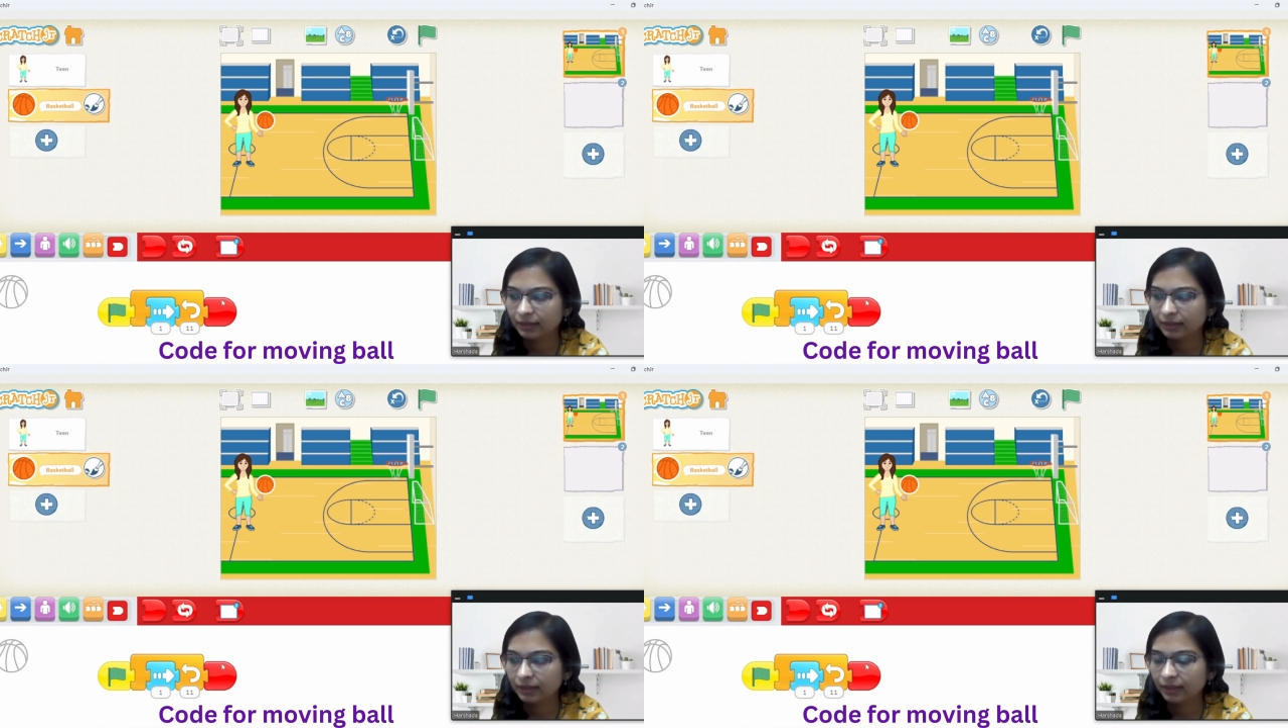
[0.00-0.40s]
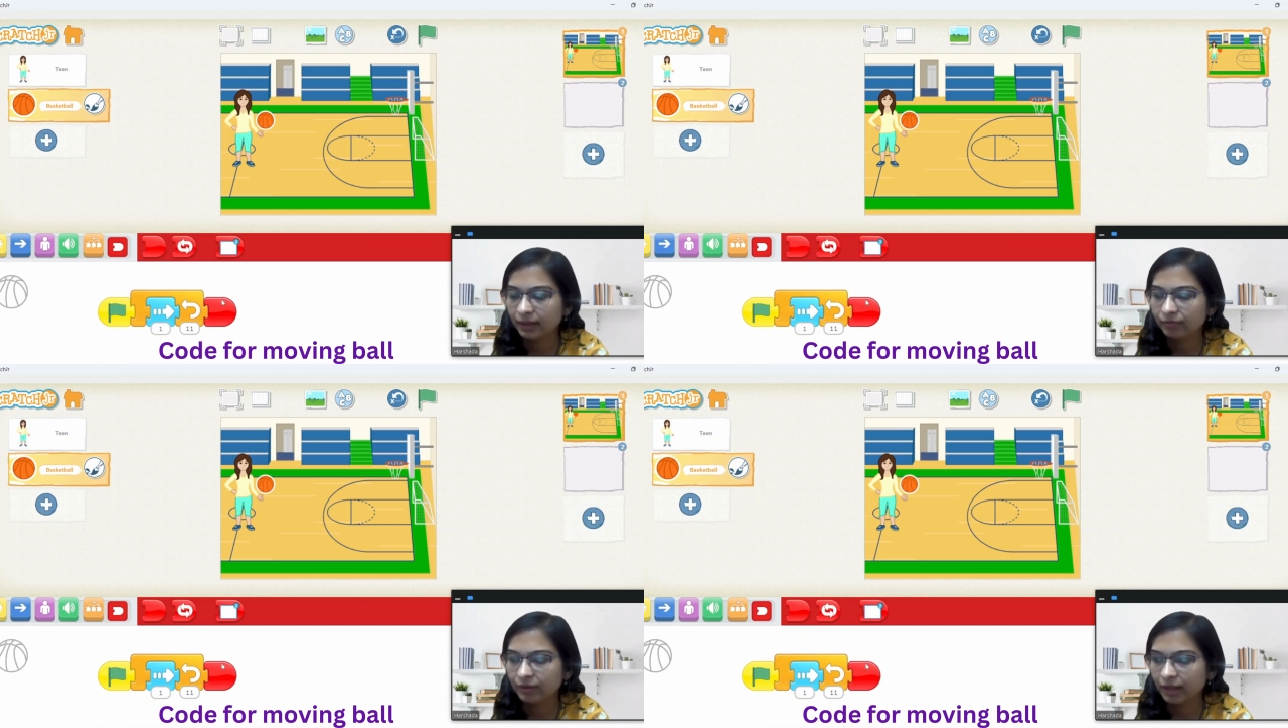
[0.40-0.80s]
red
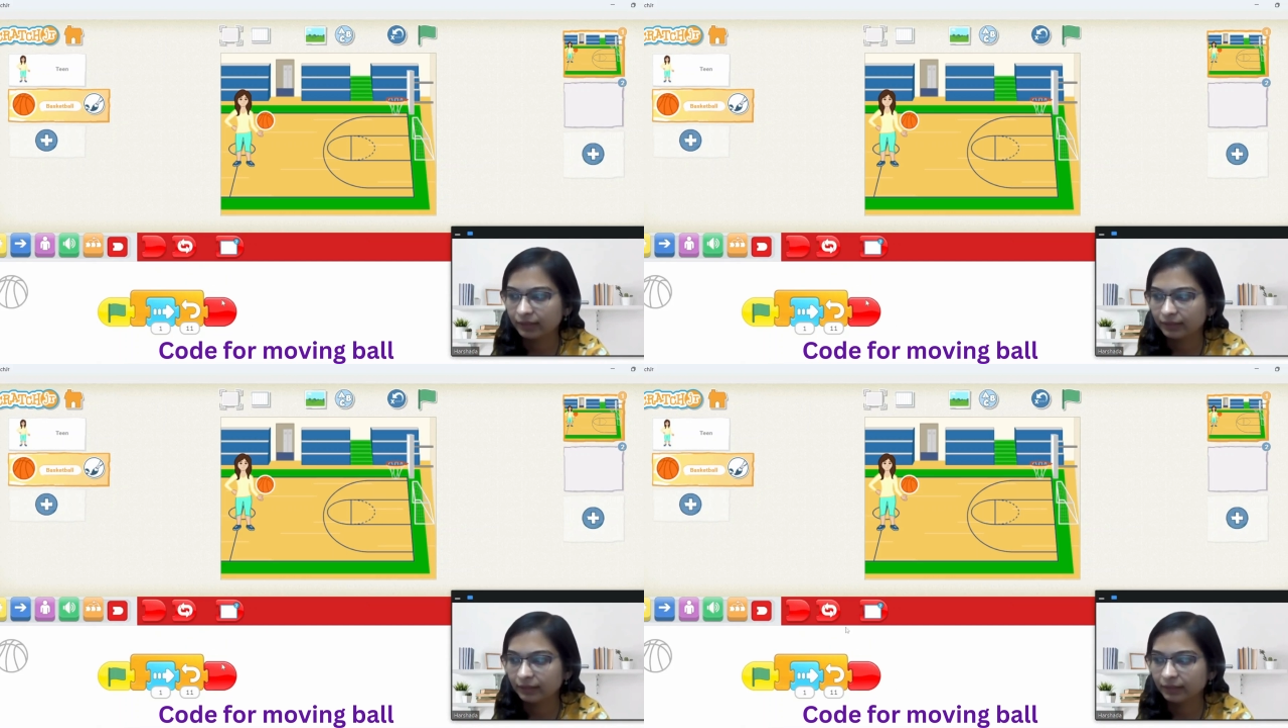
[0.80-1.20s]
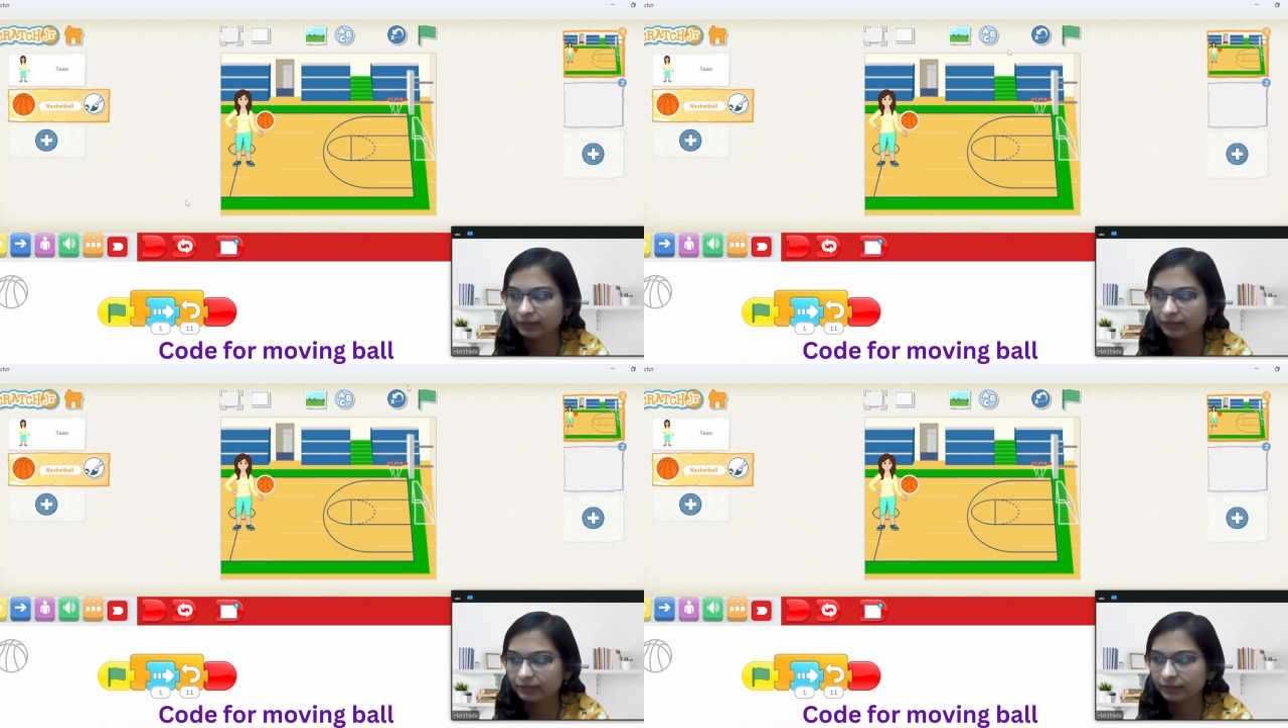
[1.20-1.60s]
flag.
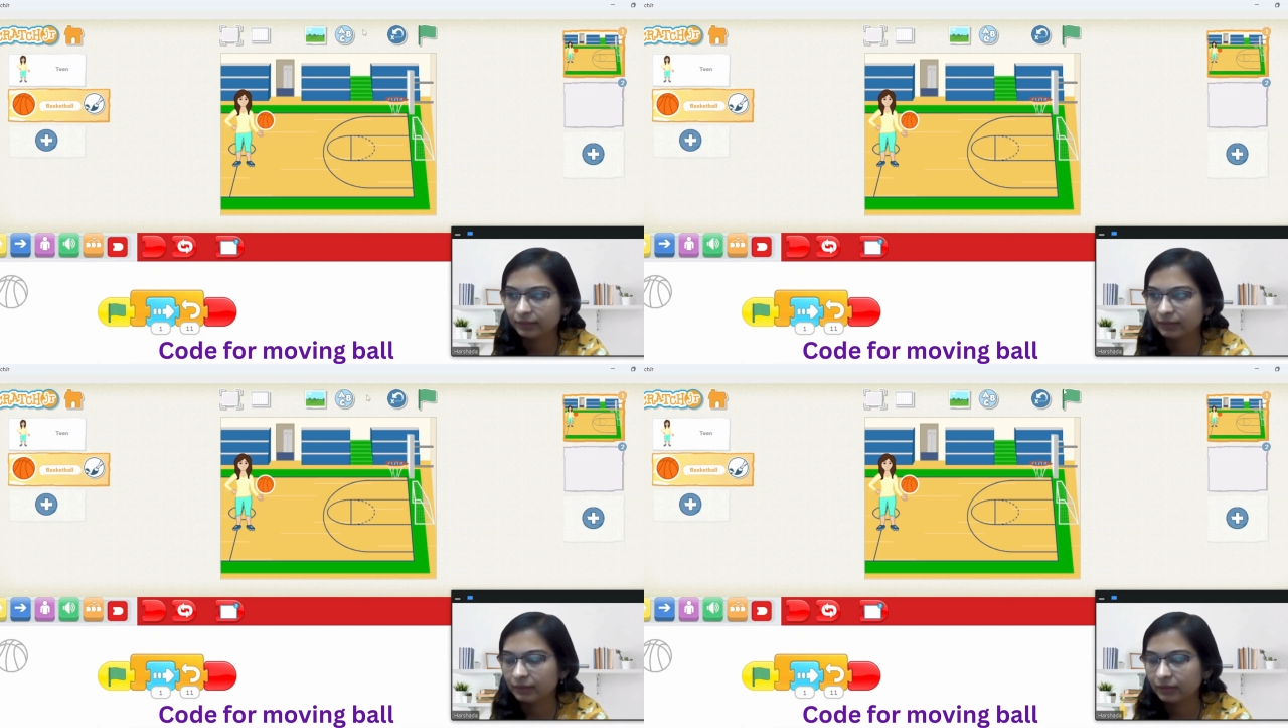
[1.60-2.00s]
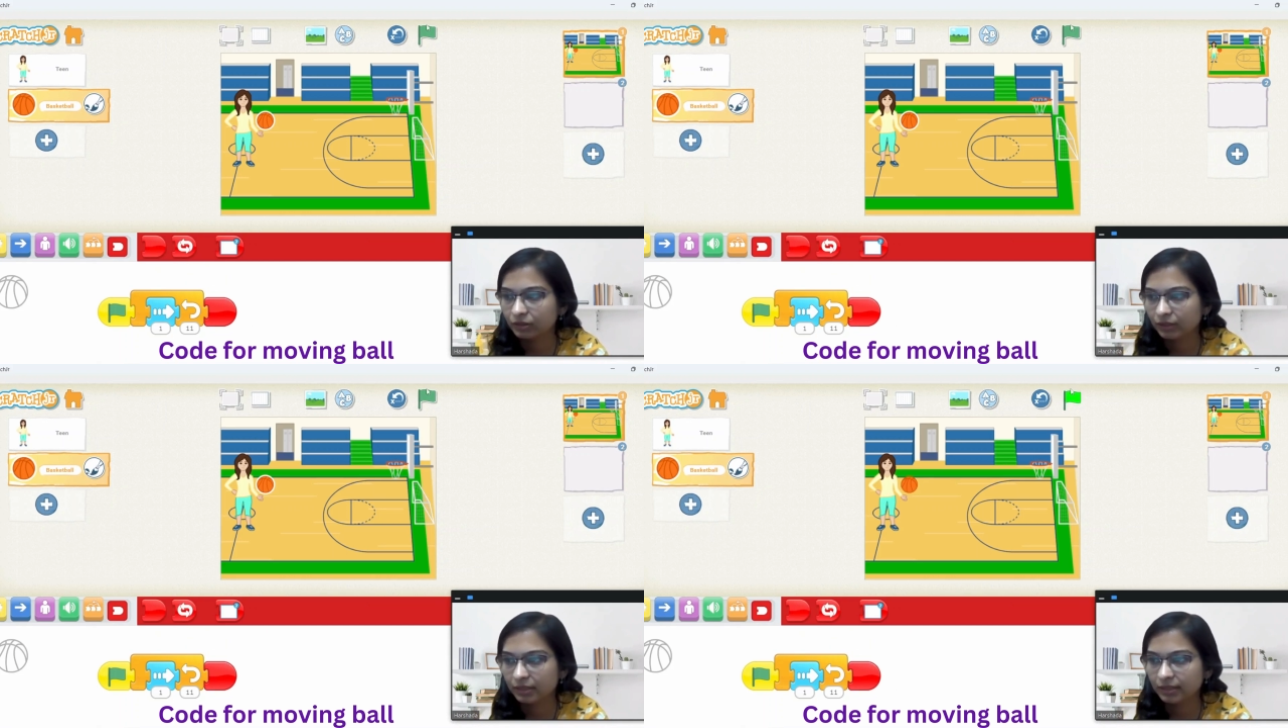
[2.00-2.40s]
So
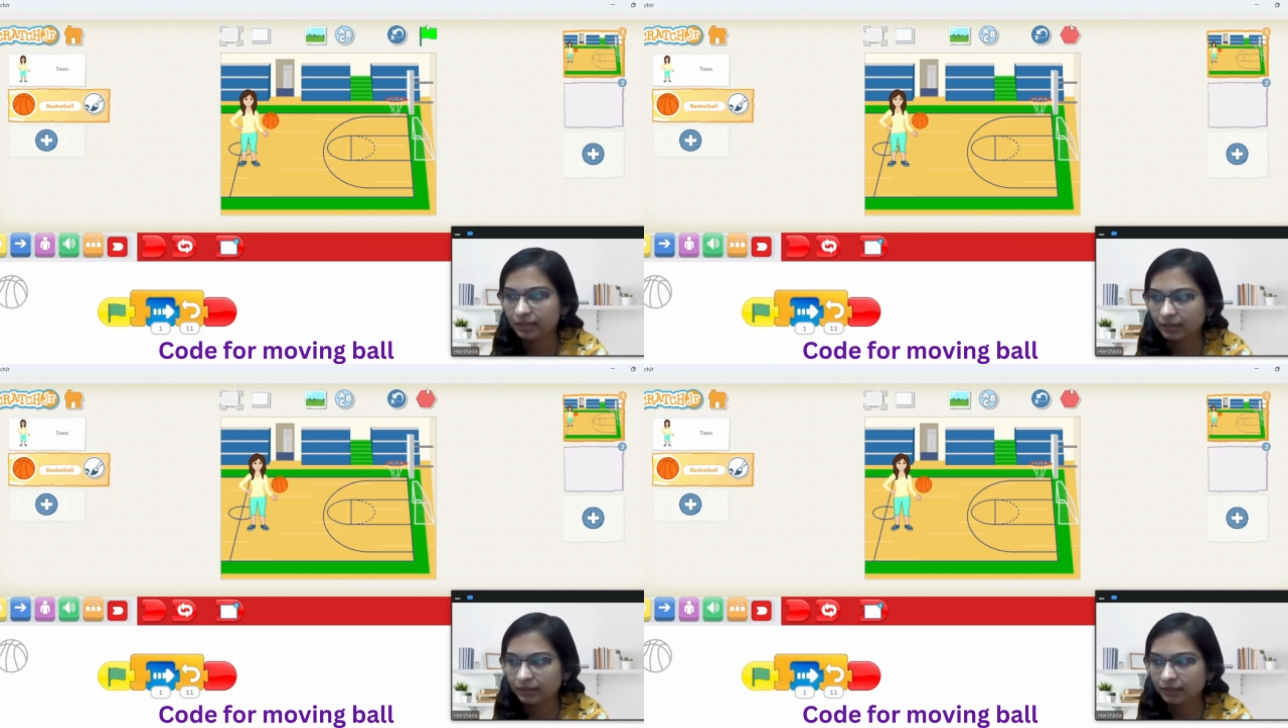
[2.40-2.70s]
let's start.